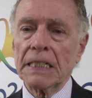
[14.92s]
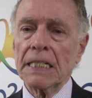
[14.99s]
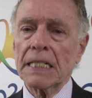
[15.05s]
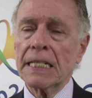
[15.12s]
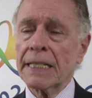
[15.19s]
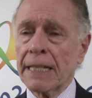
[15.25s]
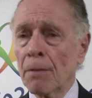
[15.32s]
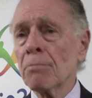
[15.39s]

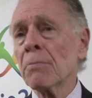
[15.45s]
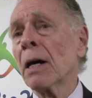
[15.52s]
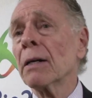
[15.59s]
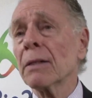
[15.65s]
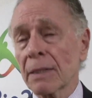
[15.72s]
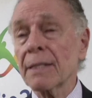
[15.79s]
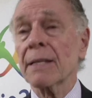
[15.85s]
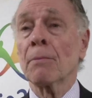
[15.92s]
some
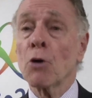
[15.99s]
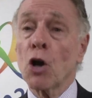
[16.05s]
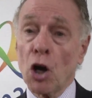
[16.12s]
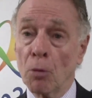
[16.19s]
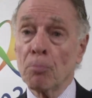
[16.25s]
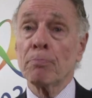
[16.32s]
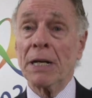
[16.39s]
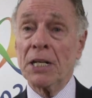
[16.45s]
uh, some
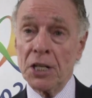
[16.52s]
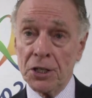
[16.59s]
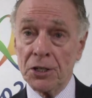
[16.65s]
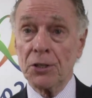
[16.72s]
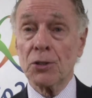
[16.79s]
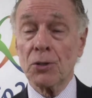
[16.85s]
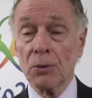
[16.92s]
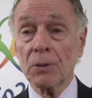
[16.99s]

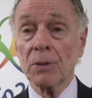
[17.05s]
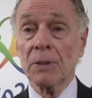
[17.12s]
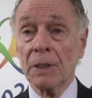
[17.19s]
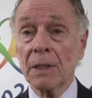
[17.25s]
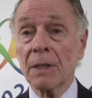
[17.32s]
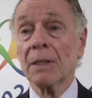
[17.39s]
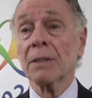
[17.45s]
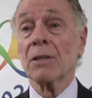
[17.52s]
companies to
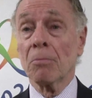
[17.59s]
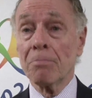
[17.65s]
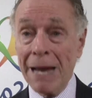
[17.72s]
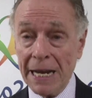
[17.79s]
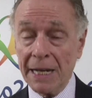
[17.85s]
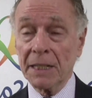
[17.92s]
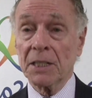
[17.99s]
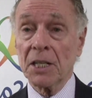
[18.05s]
to
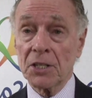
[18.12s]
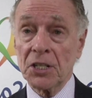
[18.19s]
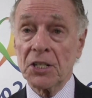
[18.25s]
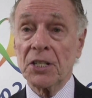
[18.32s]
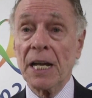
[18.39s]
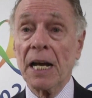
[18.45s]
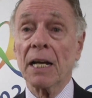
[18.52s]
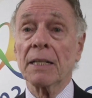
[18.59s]
make the
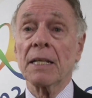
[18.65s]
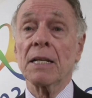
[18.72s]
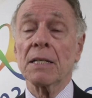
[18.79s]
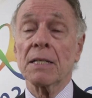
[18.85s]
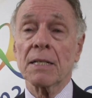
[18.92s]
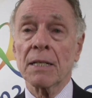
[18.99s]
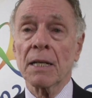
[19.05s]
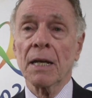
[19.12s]

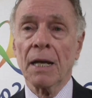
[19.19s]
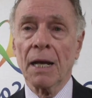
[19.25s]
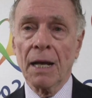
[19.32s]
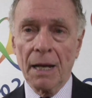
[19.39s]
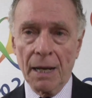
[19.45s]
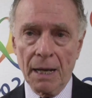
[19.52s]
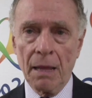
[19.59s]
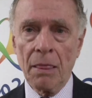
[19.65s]
studies
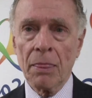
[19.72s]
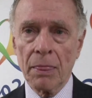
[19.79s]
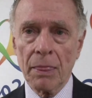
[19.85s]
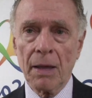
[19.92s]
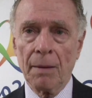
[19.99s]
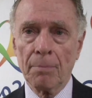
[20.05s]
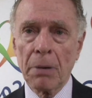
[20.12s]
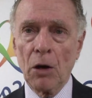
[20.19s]
and
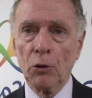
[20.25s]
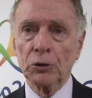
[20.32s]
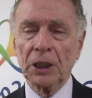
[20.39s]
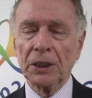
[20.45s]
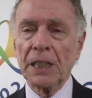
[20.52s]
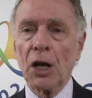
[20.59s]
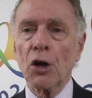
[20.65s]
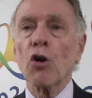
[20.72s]
about
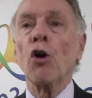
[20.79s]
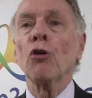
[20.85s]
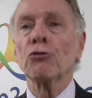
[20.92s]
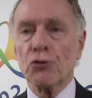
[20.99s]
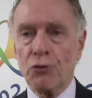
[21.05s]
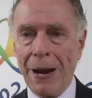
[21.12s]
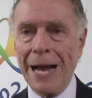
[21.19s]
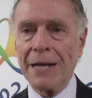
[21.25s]
the
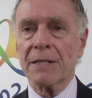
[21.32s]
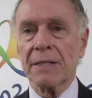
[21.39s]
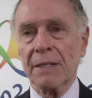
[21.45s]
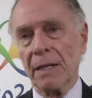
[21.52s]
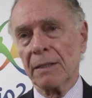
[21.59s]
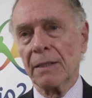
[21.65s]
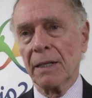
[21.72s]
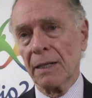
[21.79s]

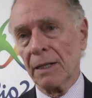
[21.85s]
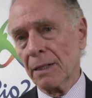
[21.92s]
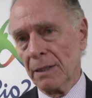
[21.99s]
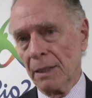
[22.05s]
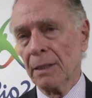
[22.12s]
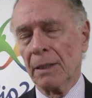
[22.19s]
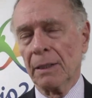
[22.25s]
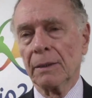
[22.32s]
contracts that the
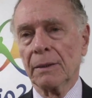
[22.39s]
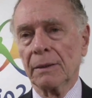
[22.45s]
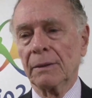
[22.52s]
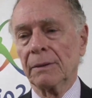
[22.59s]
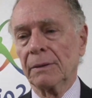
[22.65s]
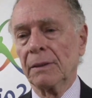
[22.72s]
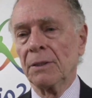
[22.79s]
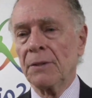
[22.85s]

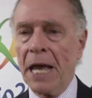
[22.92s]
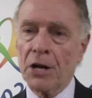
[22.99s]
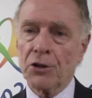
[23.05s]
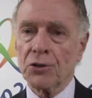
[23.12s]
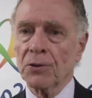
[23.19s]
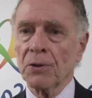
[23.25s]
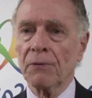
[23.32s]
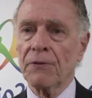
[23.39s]
the
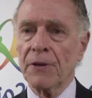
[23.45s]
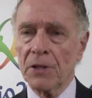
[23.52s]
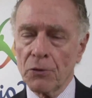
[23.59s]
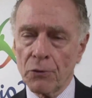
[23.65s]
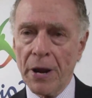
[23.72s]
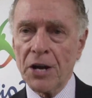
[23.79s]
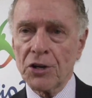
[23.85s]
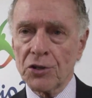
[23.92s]
national
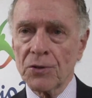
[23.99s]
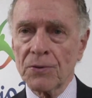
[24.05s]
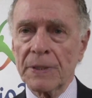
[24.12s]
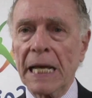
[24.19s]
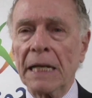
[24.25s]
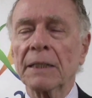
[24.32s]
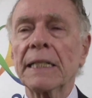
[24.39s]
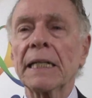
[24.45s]

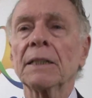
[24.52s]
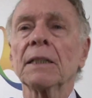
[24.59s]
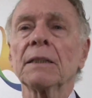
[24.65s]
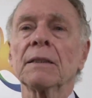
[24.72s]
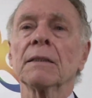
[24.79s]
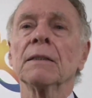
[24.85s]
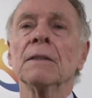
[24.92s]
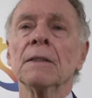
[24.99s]
federation they did
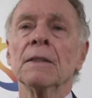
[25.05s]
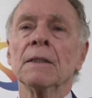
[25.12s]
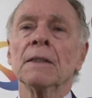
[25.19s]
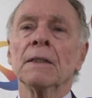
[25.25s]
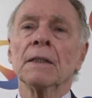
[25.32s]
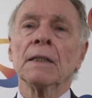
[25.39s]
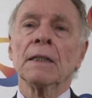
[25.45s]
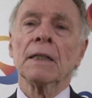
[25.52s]
it,
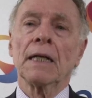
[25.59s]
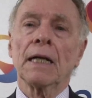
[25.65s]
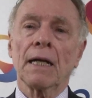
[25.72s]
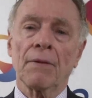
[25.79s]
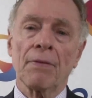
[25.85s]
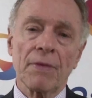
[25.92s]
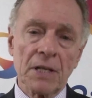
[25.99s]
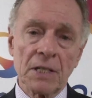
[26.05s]

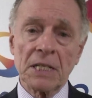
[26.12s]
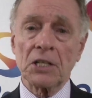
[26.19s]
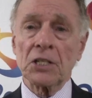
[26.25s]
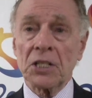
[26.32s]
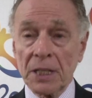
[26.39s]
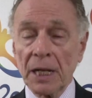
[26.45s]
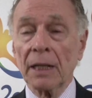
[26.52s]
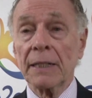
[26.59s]
and this
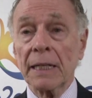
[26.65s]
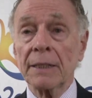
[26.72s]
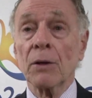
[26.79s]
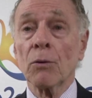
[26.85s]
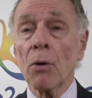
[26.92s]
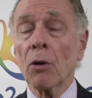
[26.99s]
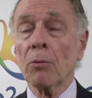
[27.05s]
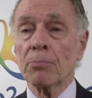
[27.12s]
is study
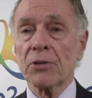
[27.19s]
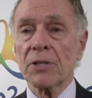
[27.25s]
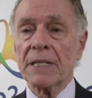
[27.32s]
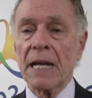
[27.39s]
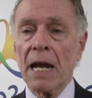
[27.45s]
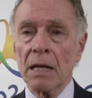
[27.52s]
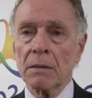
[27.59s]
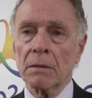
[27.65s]
they will
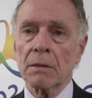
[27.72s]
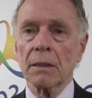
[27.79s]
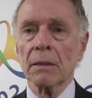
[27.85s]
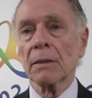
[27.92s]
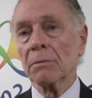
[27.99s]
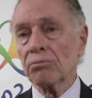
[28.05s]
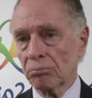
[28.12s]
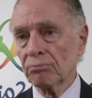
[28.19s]
present
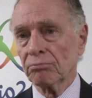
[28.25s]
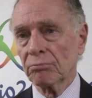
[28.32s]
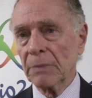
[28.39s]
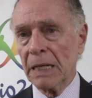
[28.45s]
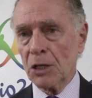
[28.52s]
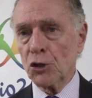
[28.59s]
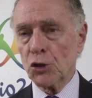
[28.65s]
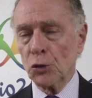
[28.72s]
uh,
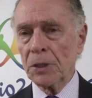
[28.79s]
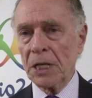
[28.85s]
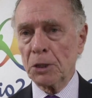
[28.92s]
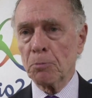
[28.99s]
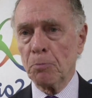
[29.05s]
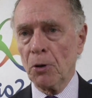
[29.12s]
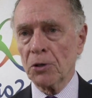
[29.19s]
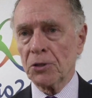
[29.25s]
as soon
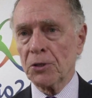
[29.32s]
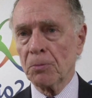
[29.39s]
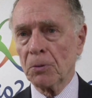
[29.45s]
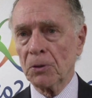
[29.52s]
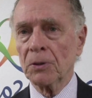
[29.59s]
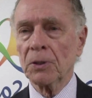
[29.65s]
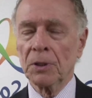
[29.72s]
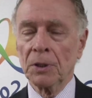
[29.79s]
as possible.